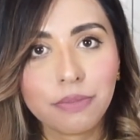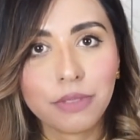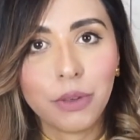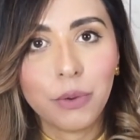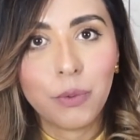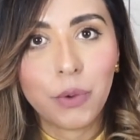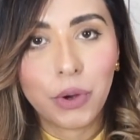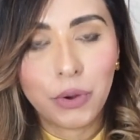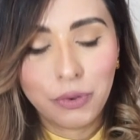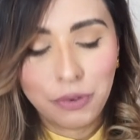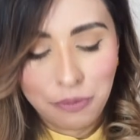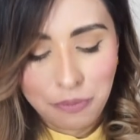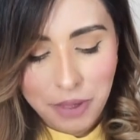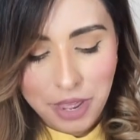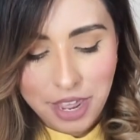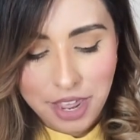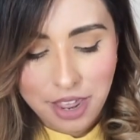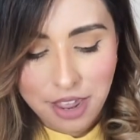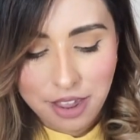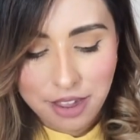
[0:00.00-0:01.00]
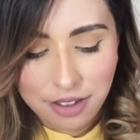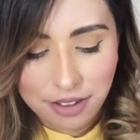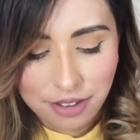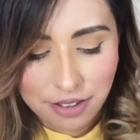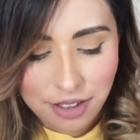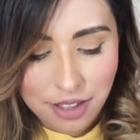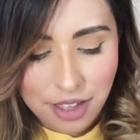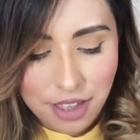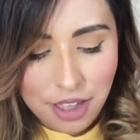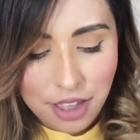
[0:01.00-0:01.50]
won't be
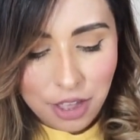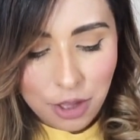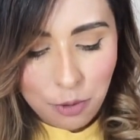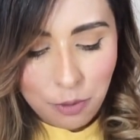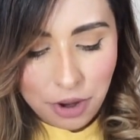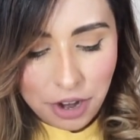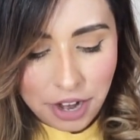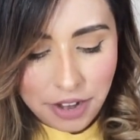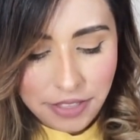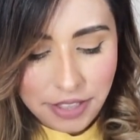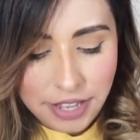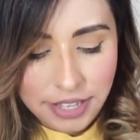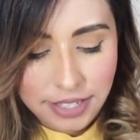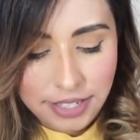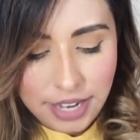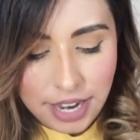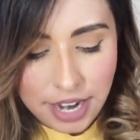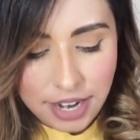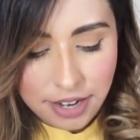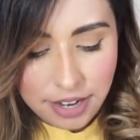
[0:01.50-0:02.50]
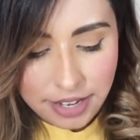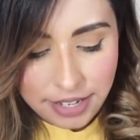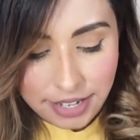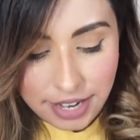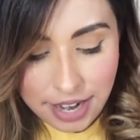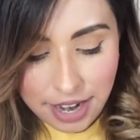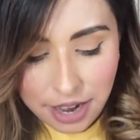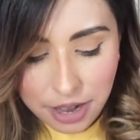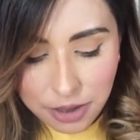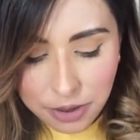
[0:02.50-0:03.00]
wearing these day in and
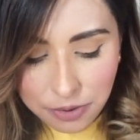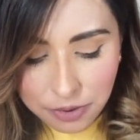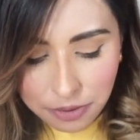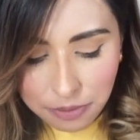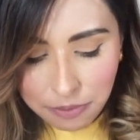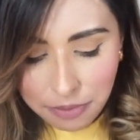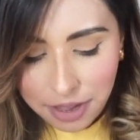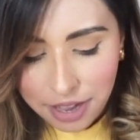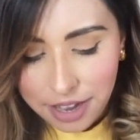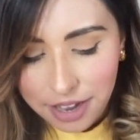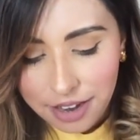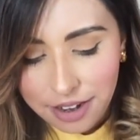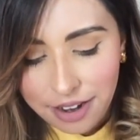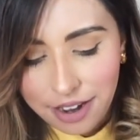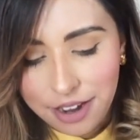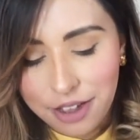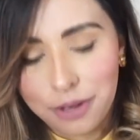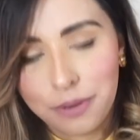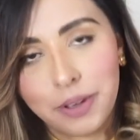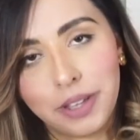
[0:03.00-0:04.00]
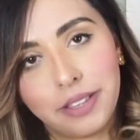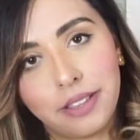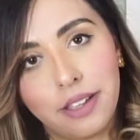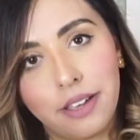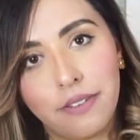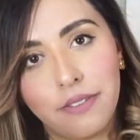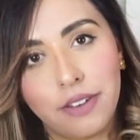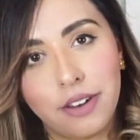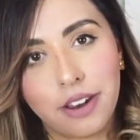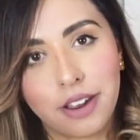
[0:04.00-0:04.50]
day out, but I always
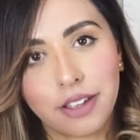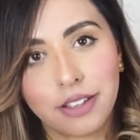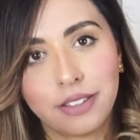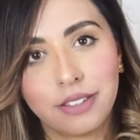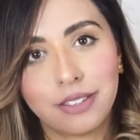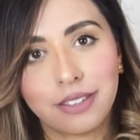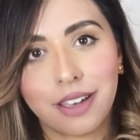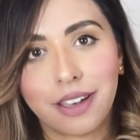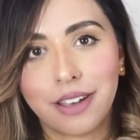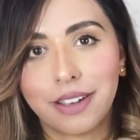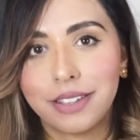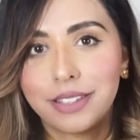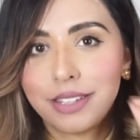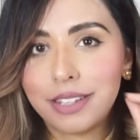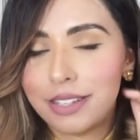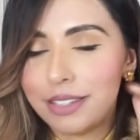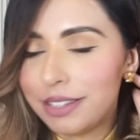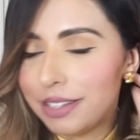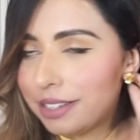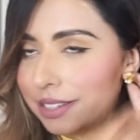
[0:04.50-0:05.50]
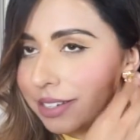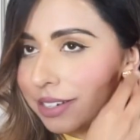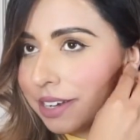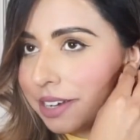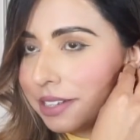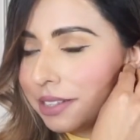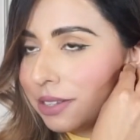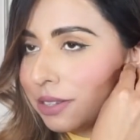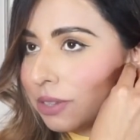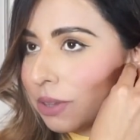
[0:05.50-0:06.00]
love a nice CC
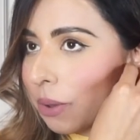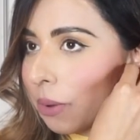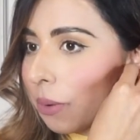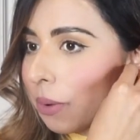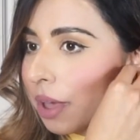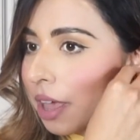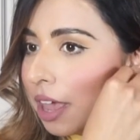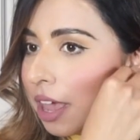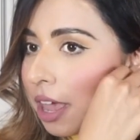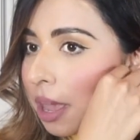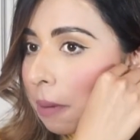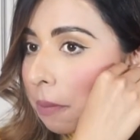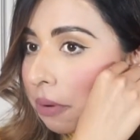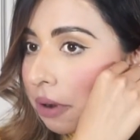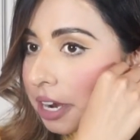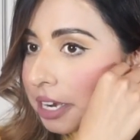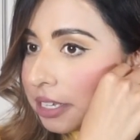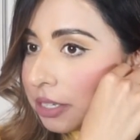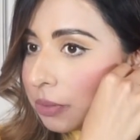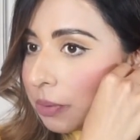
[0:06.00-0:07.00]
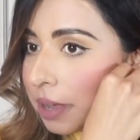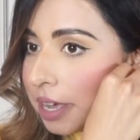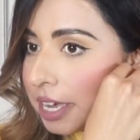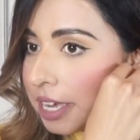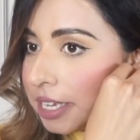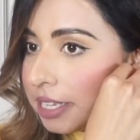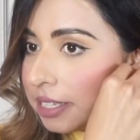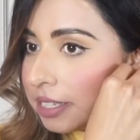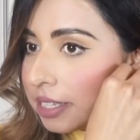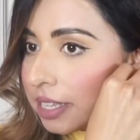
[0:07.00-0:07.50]
stud. So price
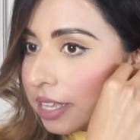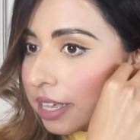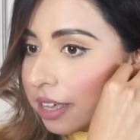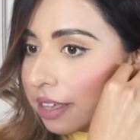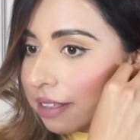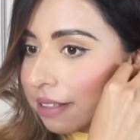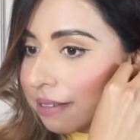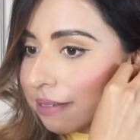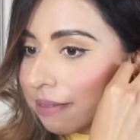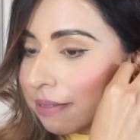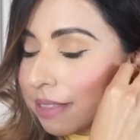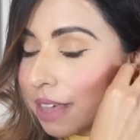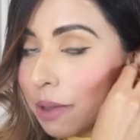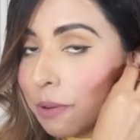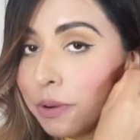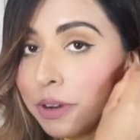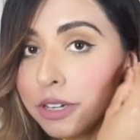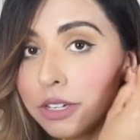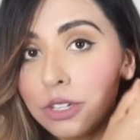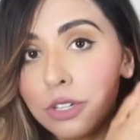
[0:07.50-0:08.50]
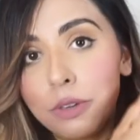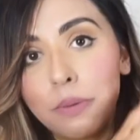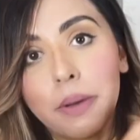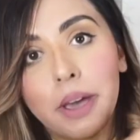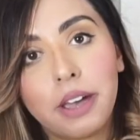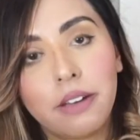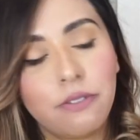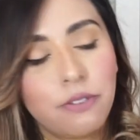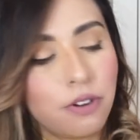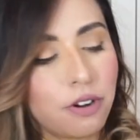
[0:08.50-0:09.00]
wise, they weren't too
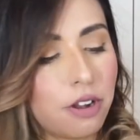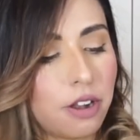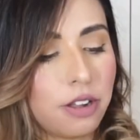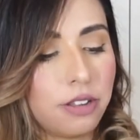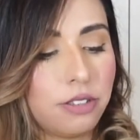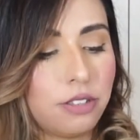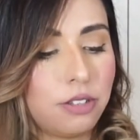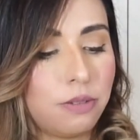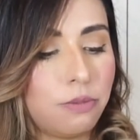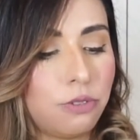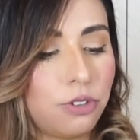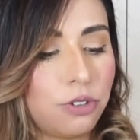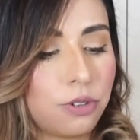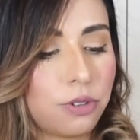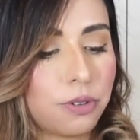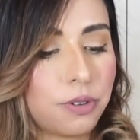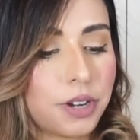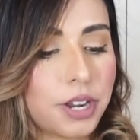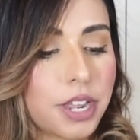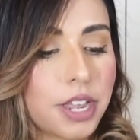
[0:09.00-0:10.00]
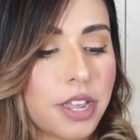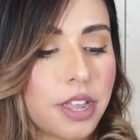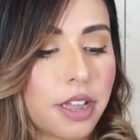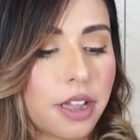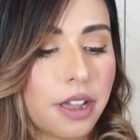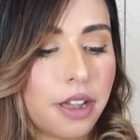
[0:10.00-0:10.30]
bad for costume jewelry.